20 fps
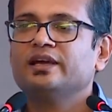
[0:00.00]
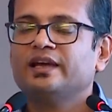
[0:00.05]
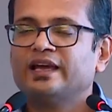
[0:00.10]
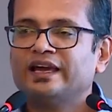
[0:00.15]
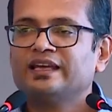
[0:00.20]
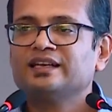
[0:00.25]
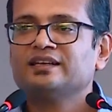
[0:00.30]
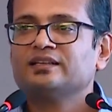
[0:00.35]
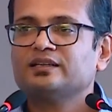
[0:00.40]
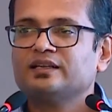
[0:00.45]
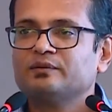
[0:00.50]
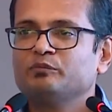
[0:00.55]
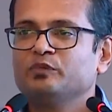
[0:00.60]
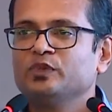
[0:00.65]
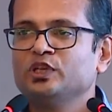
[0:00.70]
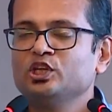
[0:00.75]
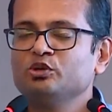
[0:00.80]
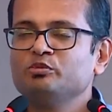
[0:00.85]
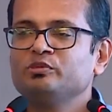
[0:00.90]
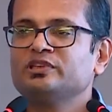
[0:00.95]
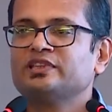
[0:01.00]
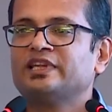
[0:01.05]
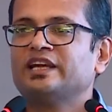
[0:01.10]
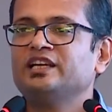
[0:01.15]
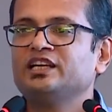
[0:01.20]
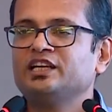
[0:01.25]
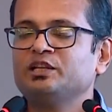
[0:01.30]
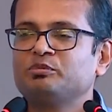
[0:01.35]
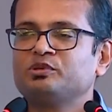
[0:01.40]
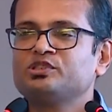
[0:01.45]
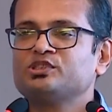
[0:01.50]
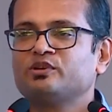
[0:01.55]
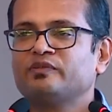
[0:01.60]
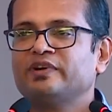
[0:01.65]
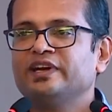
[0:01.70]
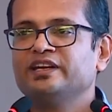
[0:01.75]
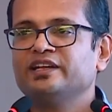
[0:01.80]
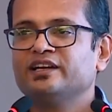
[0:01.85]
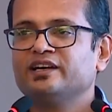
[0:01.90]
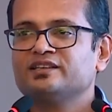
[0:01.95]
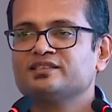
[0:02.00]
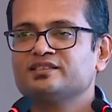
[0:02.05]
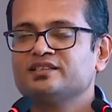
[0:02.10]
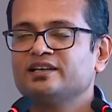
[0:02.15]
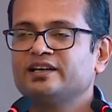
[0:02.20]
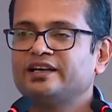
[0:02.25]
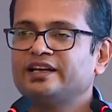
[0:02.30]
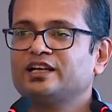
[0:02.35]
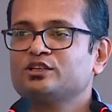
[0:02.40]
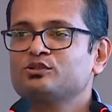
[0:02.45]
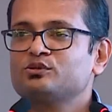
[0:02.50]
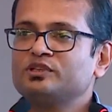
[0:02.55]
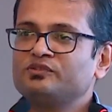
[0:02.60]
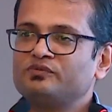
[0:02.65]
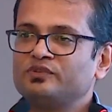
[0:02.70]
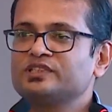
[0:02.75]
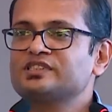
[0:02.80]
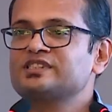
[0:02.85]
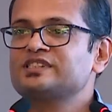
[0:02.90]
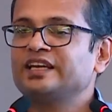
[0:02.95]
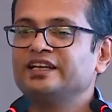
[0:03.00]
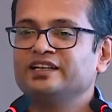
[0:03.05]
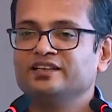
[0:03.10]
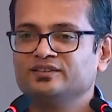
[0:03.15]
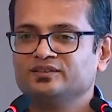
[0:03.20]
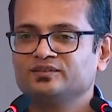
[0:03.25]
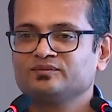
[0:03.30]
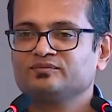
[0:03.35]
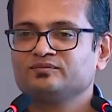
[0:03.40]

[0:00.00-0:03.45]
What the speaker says: And believe me, 90% of ideas are actually first slide.